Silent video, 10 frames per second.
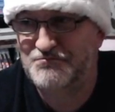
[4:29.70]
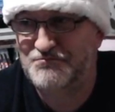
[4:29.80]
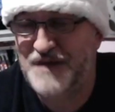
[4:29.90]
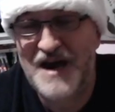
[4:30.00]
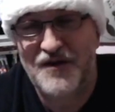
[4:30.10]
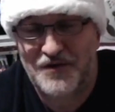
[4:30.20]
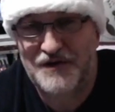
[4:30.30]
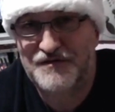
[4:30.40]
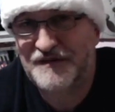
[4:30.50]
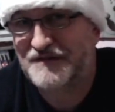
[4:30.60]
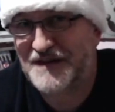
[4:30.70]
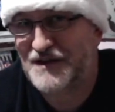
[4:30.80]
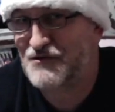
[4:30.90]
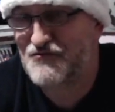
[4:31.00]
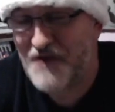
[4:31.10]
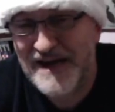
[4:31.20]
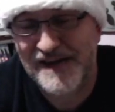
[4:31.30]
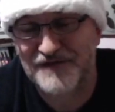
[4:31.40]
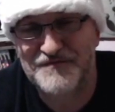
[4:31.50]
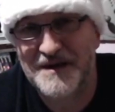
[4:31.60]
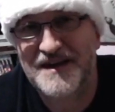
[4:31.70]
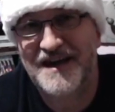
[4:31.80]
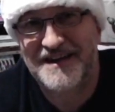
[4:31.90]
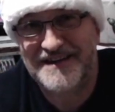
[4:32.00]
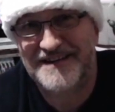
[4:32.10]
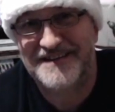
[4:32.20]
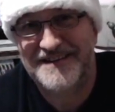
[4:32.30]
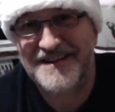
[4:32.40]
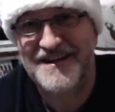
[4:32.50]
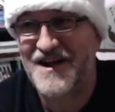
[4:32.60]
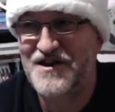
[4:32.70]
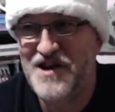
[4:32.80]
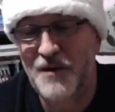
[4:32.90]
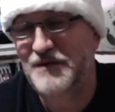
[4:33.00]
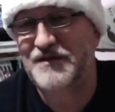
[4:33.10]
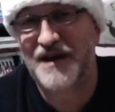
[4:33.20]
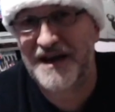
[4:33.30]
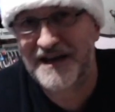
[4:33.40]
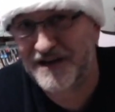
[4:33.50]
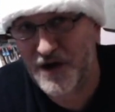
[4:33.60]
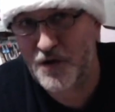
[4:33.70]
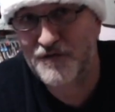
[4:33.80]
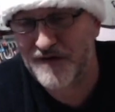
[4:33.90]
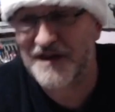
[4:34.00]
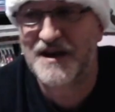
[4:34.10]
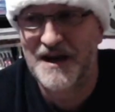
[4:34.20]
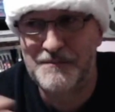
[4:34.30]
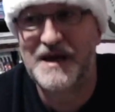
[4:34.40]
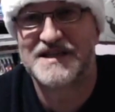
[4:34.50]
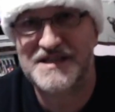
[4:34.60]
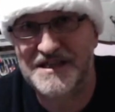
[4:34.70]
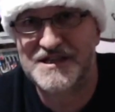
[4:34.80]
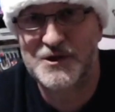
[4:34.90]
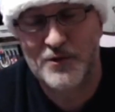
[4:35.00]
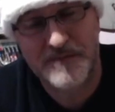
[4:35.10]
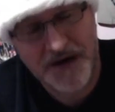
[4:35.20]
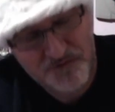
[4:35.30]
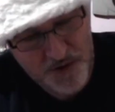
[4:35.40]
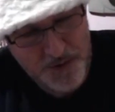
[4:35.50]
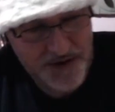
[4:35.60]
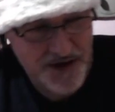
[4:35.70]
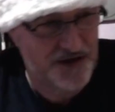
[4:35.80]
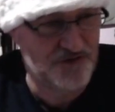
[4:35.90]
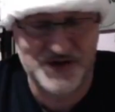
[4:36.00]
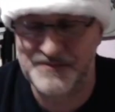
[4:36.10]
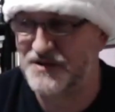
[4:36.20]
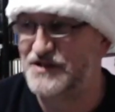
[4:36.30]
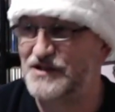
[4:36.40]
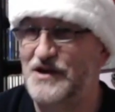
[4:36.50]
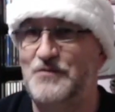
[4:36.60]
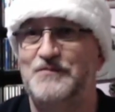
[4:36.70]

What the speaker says: they're not going to think that great of me, knowing that I had COVID and I passed it to them and I ruined their Christmas." So